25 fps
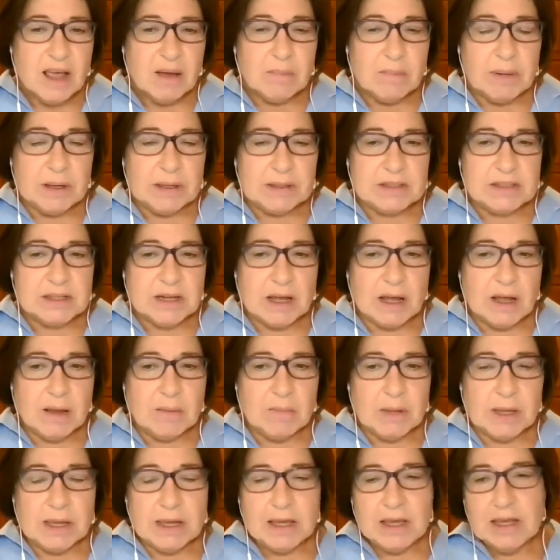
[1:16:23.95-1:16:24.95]
but
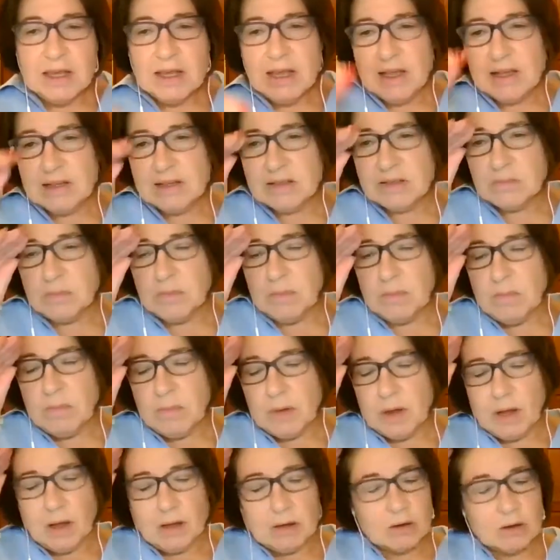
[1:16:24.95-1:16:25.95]
um, he has
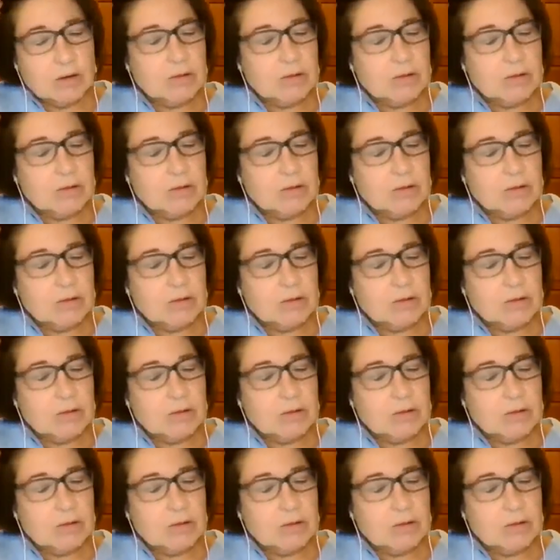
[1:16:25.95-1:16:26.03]
uh,